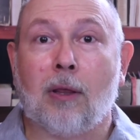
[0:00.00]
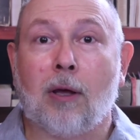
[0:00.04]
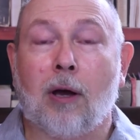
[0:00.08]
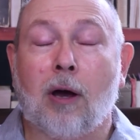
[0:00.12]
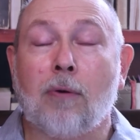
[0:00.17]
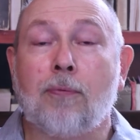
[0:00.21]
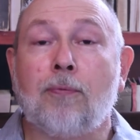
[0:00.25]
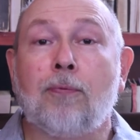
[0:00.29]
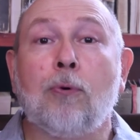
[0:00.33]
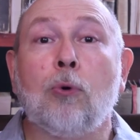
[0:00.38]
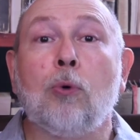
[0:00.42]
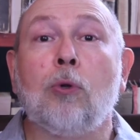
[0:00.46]

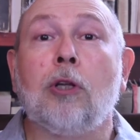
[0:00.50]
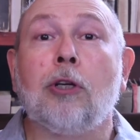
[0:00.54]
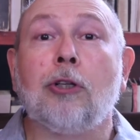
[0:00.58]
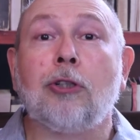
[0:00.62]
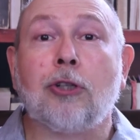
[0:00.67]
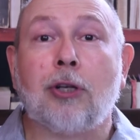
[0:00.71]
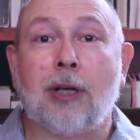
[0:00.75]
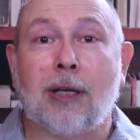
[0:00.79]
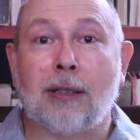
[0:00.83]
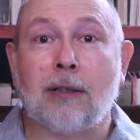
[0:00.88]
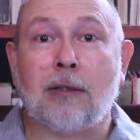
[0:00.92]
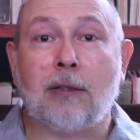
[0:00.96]
a
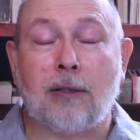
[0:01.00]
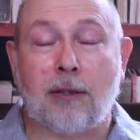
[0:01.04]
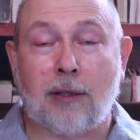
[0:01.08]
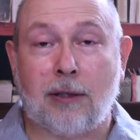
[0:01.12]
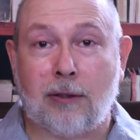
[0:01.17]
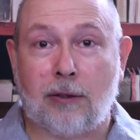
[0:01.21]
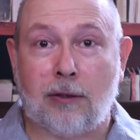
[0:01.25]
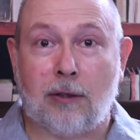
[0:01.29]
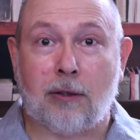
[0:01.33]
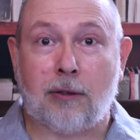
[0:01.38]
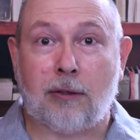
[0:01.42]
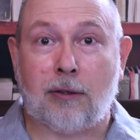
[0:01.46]
foolish
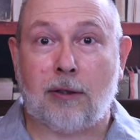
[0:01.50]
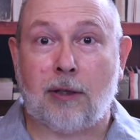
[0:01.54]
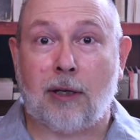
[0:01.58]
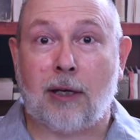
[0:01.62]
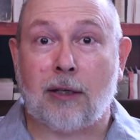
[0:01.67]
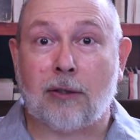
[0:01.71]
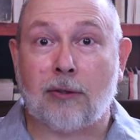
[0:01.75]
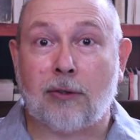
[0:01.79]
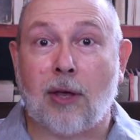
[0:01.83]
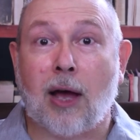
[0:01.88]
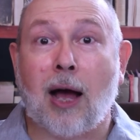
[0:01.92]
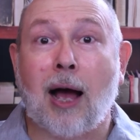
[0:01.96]
consistency
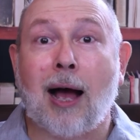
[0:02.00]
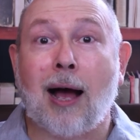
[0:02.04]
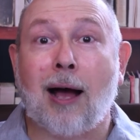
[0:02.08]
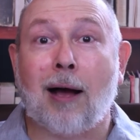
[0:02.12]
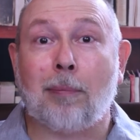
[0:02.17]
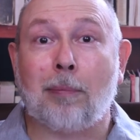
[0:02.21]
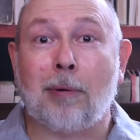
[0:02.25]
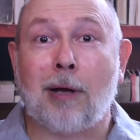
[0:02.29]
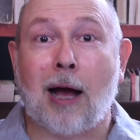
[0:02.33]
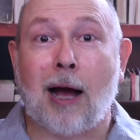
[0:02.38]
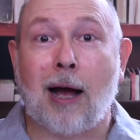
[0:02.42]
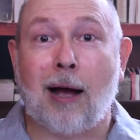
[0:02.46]
is the
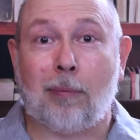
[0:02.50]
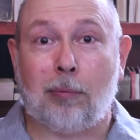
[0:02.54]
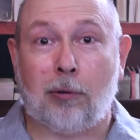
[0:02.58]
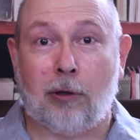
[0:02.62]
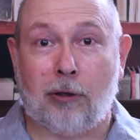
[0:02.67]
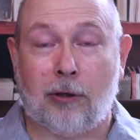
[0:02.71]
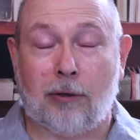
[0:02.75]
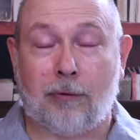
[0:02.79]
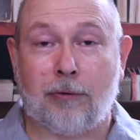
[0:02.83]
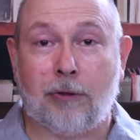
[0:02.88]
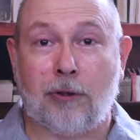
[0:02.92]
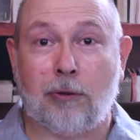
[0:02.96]

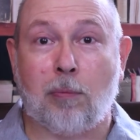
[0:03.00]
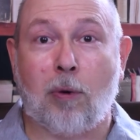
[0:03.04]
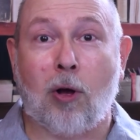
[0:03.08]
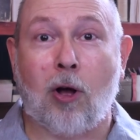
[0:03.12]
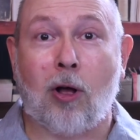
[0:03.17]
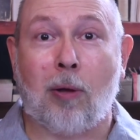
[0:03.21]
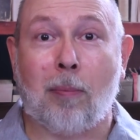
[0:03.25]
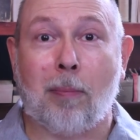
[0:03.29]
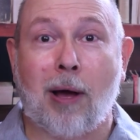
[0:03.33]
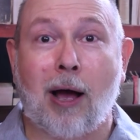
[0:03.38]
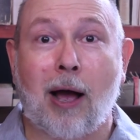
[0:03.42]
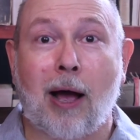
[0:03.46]
hobgoblin of
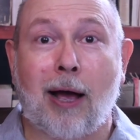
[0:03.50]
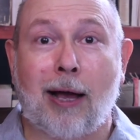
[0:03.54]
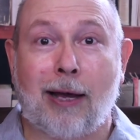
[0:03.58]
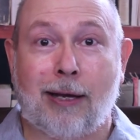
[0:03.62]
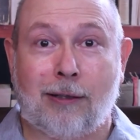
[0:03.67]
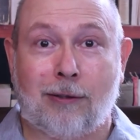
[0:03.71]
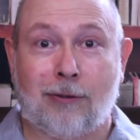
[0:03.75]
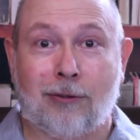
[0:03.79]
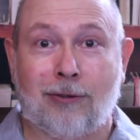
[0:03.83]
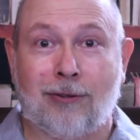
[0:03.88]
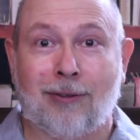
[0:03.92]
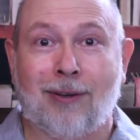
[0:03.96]
small
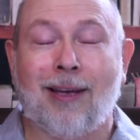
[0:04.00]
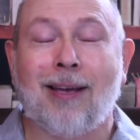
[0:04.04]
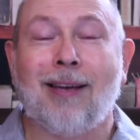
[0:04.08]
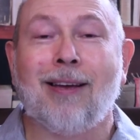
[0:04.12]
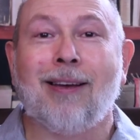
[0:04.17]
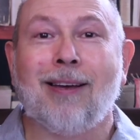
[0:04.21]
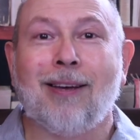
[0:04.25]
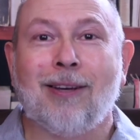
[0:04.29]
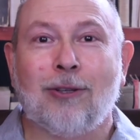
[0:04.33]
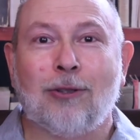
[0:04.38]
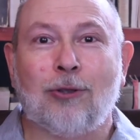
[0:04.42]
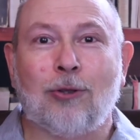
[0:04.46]
minds.
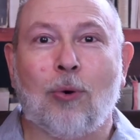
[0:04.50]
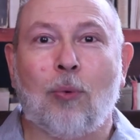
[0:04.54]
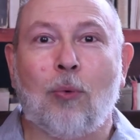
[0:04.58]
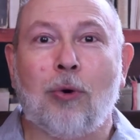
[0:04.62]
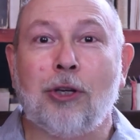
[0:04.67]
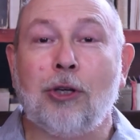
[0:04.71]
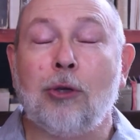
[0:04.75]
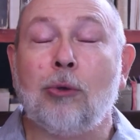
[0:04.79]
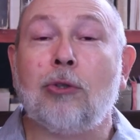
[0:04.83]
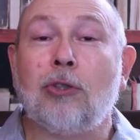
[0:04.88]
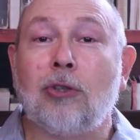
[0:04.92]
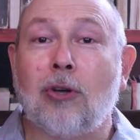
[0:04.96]
So
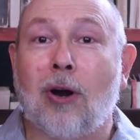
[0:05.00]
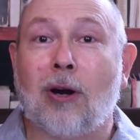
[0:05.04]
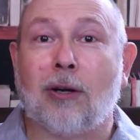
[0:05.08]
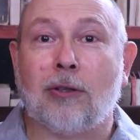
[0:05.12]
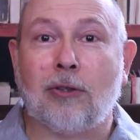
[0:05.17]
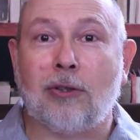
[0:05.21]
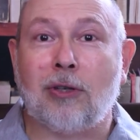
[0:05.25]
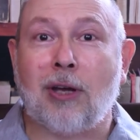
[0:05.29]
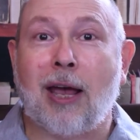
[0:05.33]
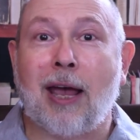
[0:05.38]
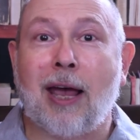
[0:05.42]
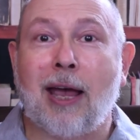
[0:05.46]
when you start
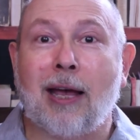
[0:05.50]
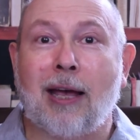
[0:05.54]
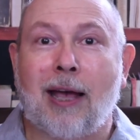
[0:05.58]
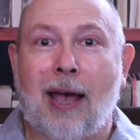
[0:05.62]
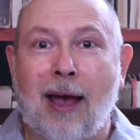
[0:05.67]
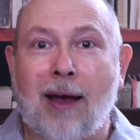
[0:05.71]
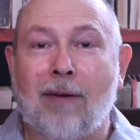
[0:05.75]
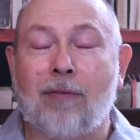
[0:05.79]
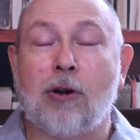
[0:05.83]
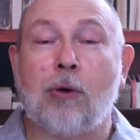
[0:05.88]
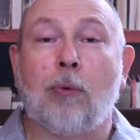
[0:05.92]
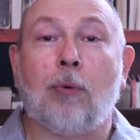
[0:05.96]
saying
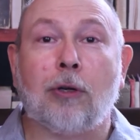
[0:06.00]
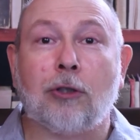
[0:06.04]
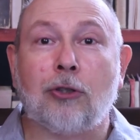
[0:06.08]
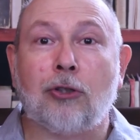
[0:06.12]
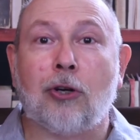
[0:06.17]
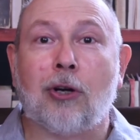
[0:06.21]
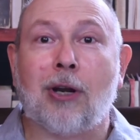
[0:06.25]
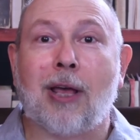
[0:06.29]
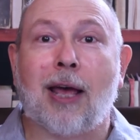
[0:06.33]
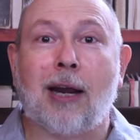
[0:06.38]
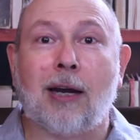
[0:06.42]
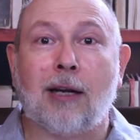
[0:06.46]
everyone
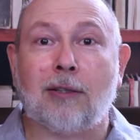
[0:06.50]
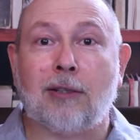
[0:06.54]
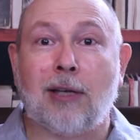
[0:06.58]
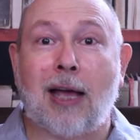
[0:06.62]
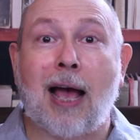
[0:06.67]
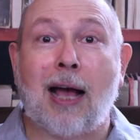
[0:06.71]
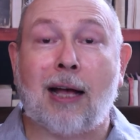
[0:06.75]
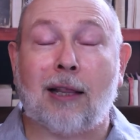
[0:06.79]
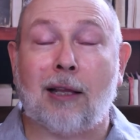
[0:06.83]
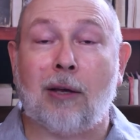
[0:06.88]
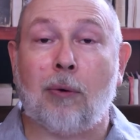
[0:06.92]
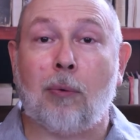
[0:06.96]
should get
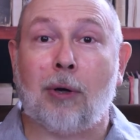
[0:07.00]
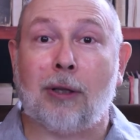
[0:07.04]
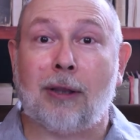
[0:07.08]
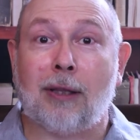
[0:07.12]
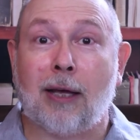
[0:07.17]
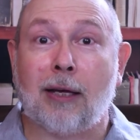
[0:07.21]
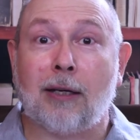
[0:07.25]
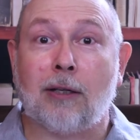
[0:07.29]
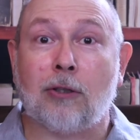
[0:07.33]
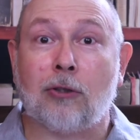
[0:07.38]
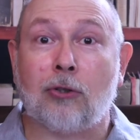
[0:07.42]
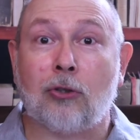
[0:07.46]
exactly what
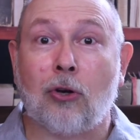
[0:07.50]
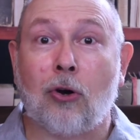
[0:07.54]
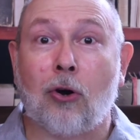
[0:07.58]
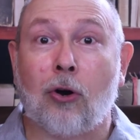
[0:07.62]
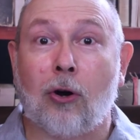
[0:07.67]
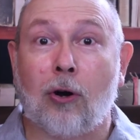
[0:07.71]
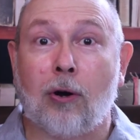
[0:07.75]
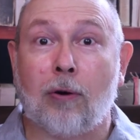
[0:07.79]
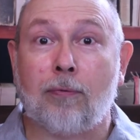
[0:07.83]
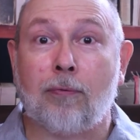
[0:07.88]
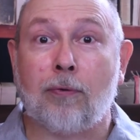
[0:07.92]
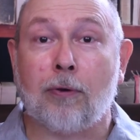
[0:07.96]
they
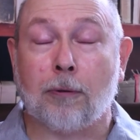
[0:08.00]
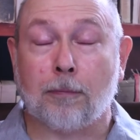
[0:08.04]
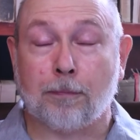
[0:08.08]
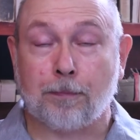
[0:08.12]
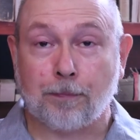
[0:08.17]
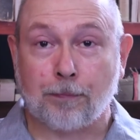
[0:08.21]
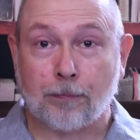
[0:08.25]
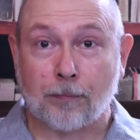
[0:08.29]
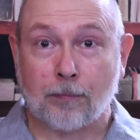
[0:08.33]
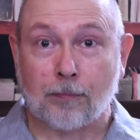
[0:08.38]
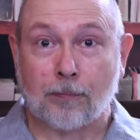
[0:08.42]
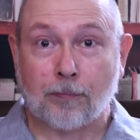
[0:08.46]
deserve,
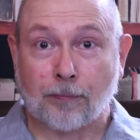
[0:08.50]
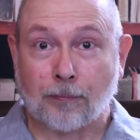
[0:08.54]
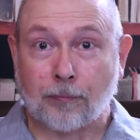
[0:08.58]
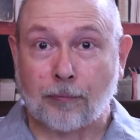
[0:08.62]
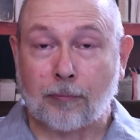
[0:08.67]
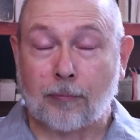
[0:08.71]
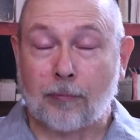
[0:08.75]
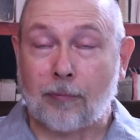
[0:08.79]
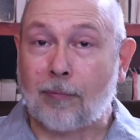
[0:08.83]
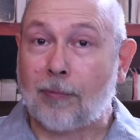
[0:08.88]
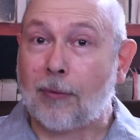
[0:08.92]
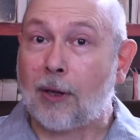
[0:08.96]

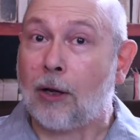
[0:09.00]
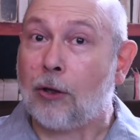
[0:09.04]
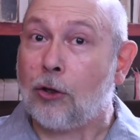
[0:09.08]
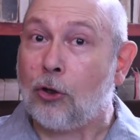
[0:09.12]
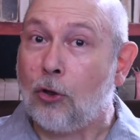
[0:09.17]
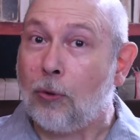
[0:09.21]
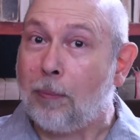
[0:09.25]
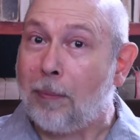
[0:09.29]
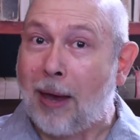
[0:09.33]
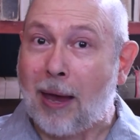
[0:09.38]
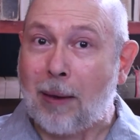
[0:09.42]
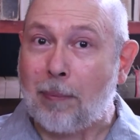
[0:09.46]

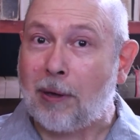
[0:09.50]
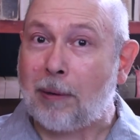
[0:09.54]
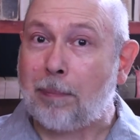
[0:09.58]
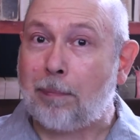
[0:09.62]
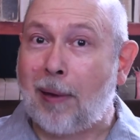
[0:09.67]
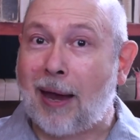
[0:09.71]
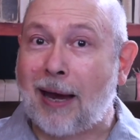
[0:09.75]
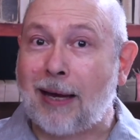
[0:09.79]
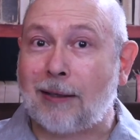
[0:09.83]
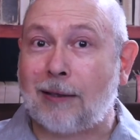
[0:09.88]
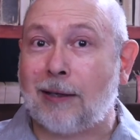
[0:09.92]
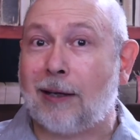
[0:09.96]
you may be
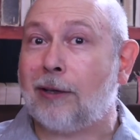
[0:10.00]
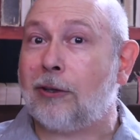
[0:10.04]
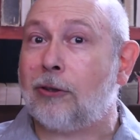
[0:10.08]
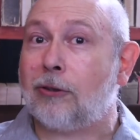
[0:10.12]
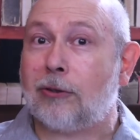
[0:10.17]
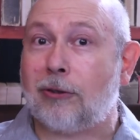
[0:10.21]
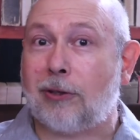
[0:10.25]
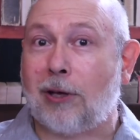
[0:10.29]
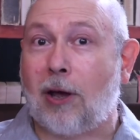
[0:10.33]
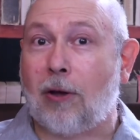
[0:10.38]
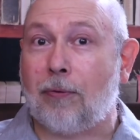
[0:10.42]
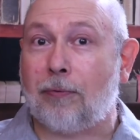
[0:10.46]
painting
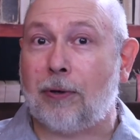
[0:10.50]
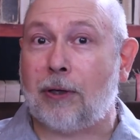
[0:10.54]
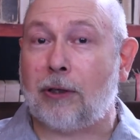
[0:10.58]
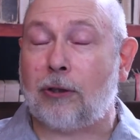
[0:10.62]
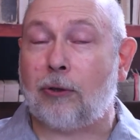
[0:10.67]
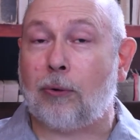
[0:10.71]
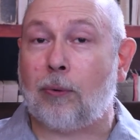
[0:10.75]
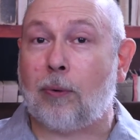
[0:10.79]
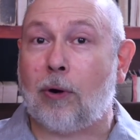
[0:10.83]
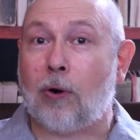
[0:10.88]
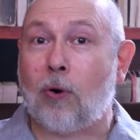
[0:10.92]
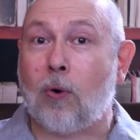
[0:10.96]
yourself
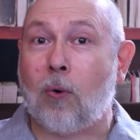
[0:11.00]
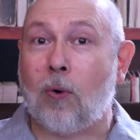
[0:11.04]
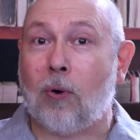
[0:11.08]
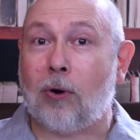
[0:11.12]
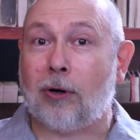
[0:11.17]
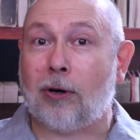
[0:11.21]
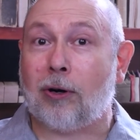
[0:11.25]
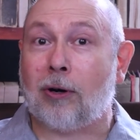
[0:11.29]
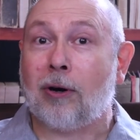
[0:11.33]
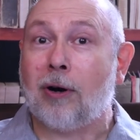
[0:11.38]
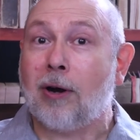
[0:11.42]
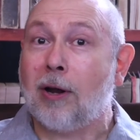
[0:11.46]
into a
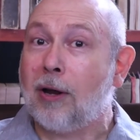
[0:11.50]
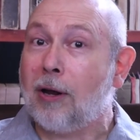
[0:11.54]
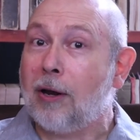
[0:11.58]
corner